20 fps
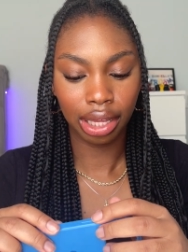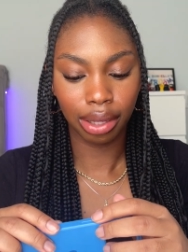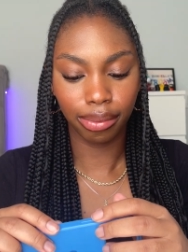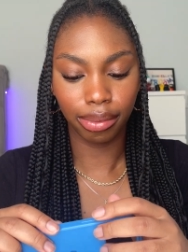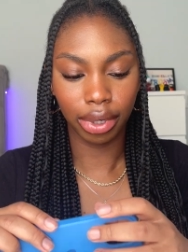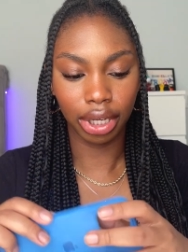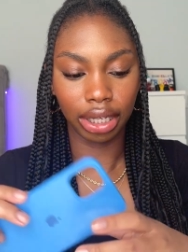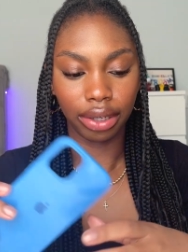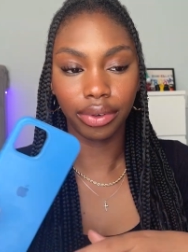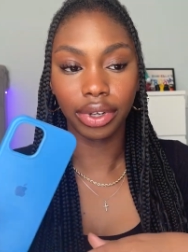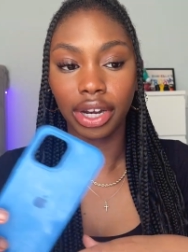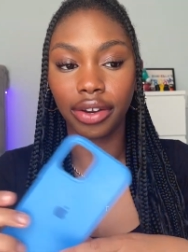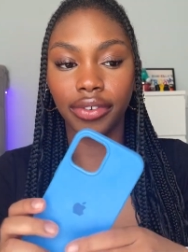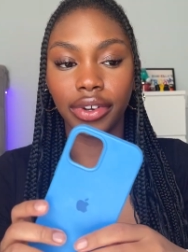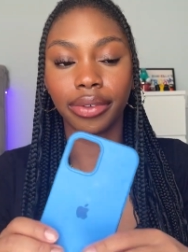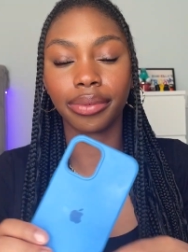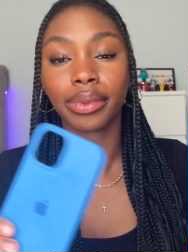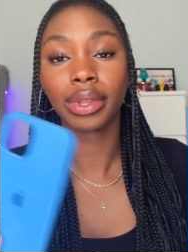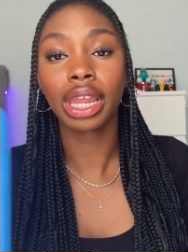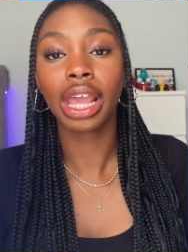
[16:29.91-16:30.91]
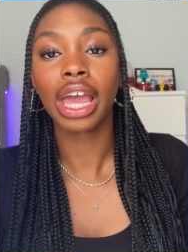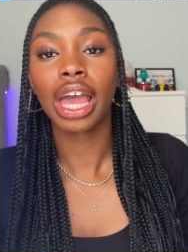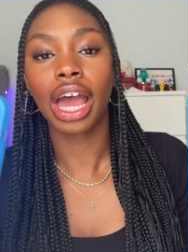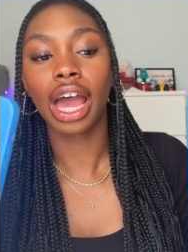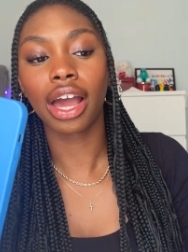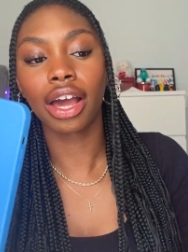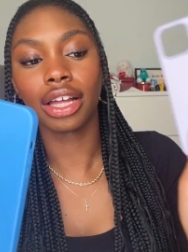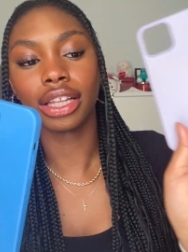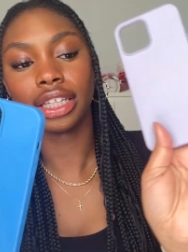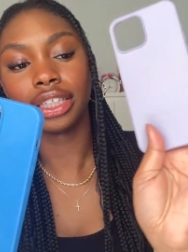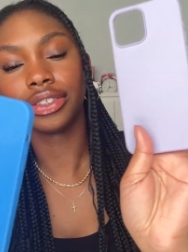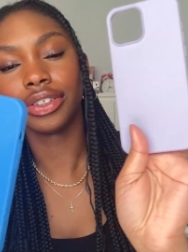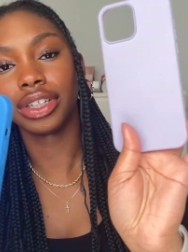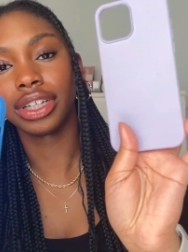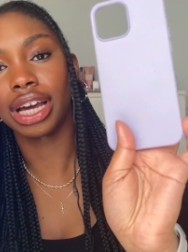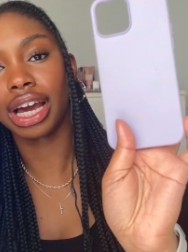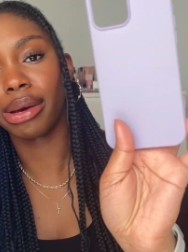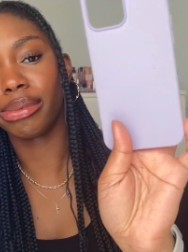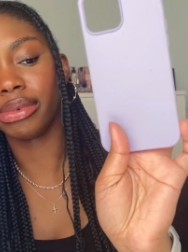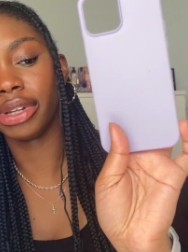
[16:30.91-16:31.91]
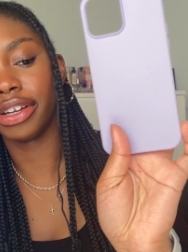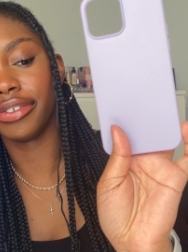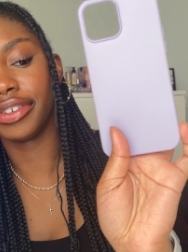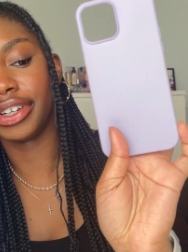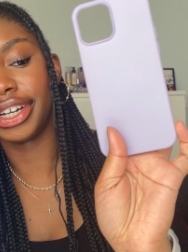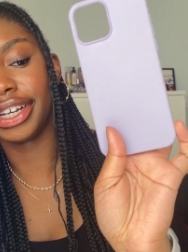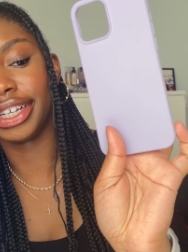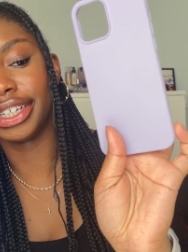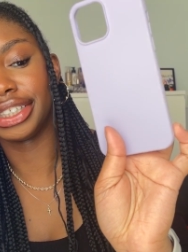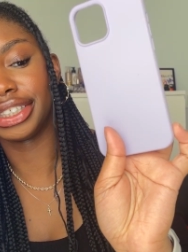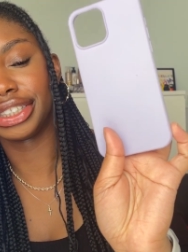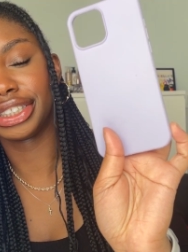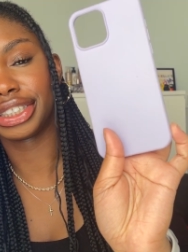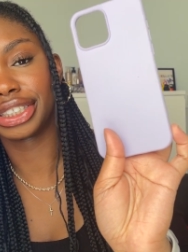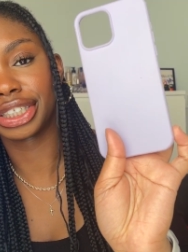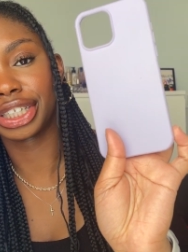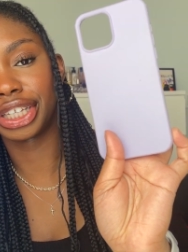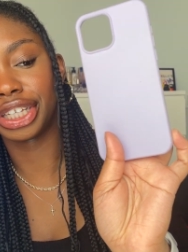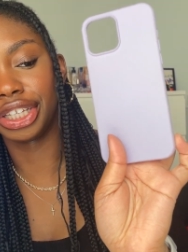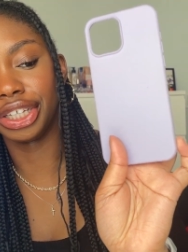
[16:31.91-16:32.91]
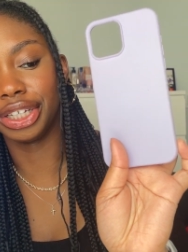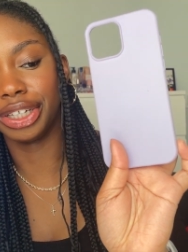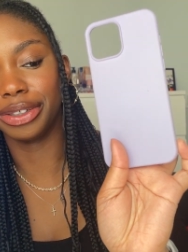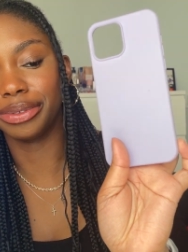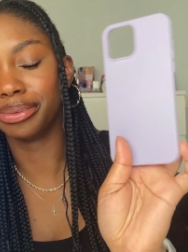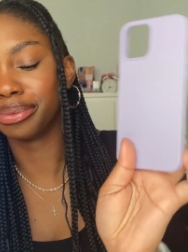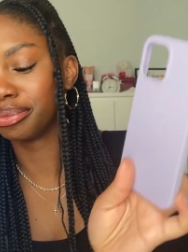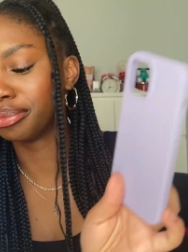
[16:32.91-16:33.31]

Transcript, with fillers: But whatever. I got this one. I'm loving it. Cute.